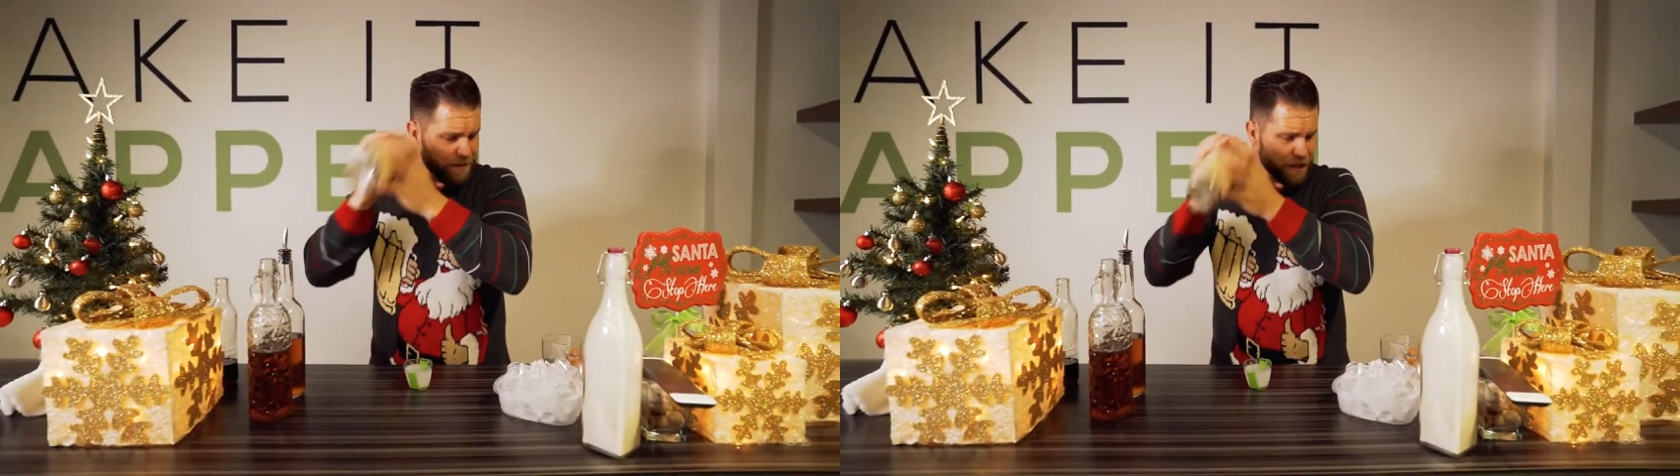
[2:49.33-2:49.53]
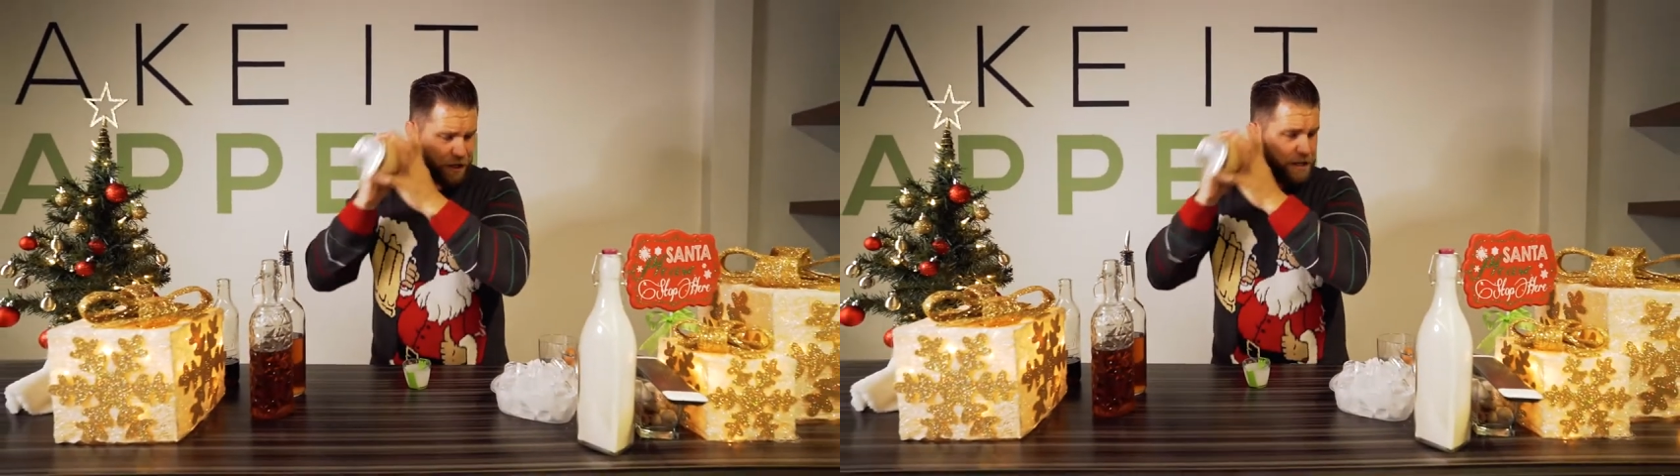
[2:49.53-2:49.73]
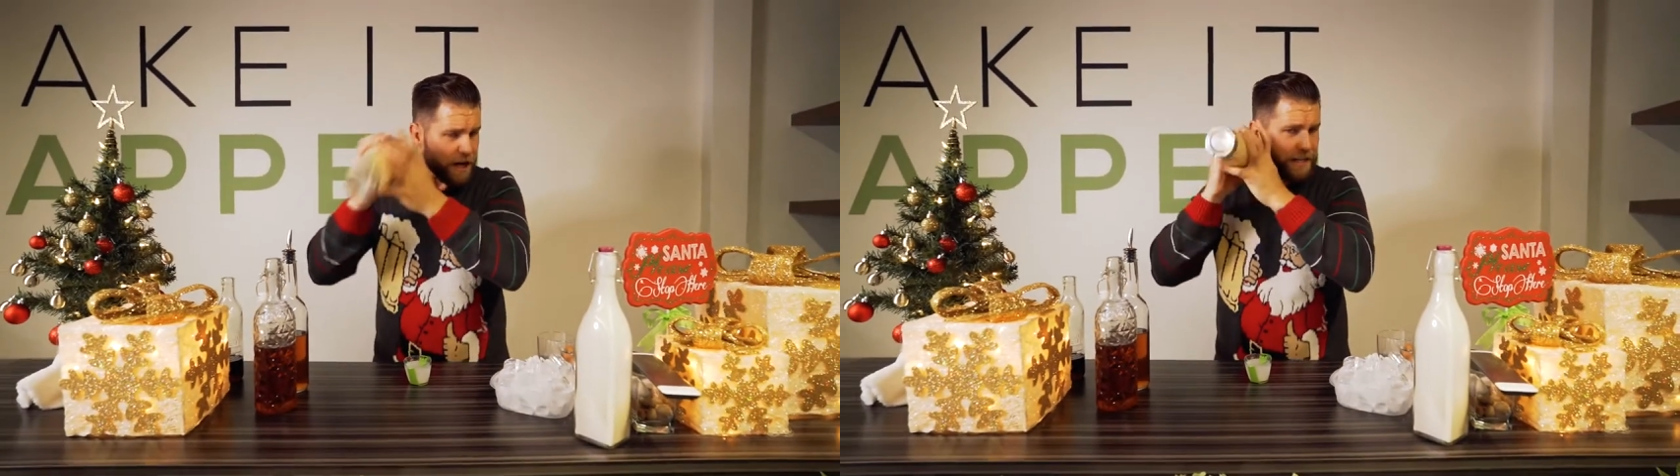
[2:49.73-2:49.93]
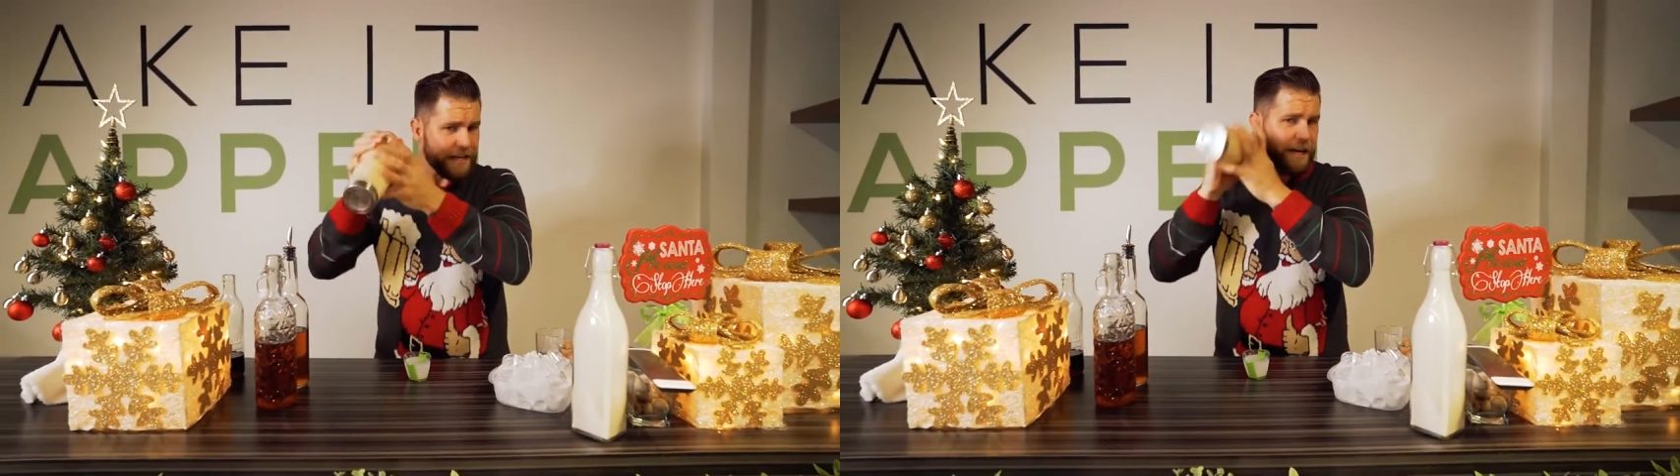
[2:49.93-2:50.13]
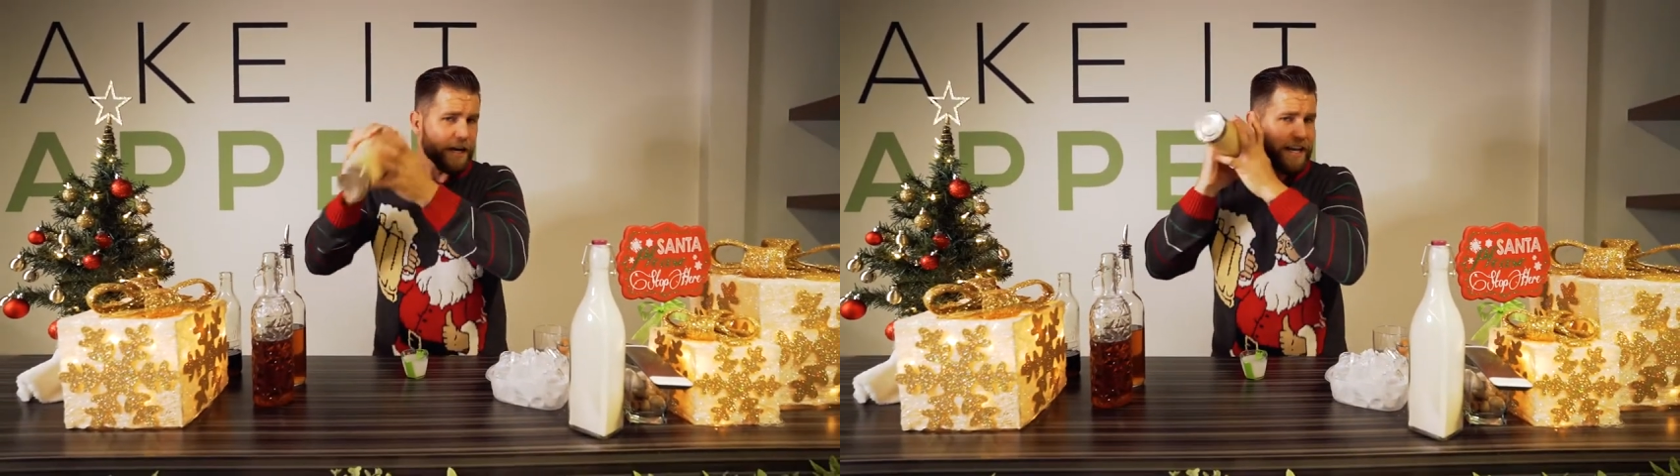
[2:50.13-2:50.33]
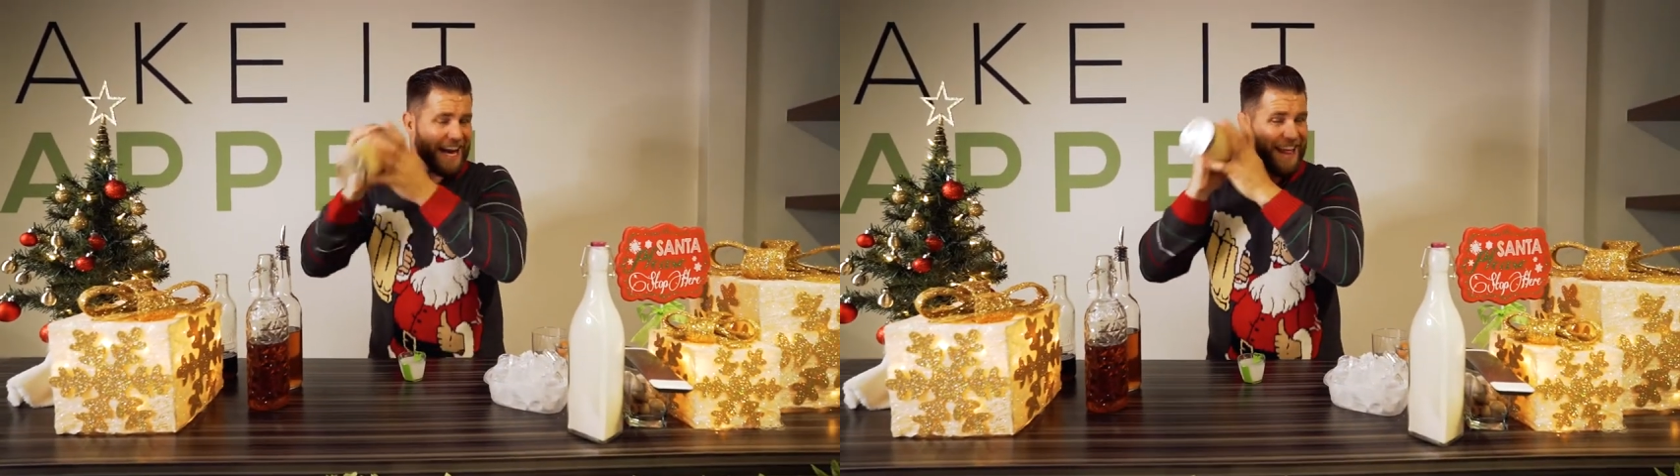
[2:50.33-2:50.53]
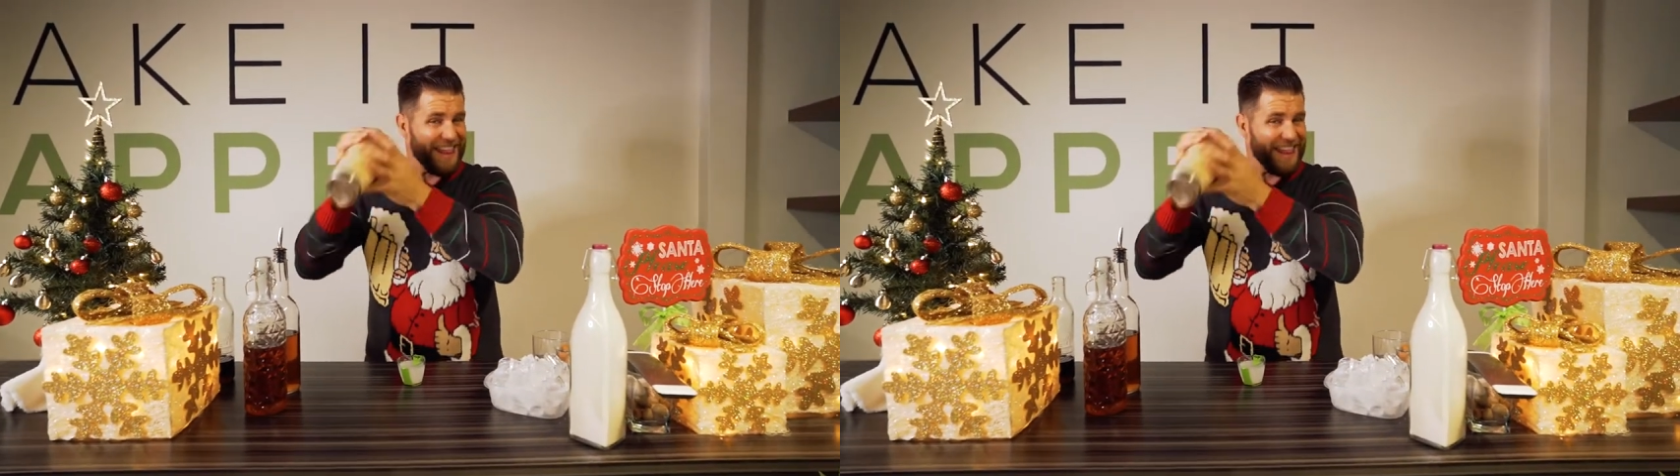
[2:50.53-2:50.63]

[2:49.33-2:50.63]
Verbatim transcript: so you'll start to hear it kind of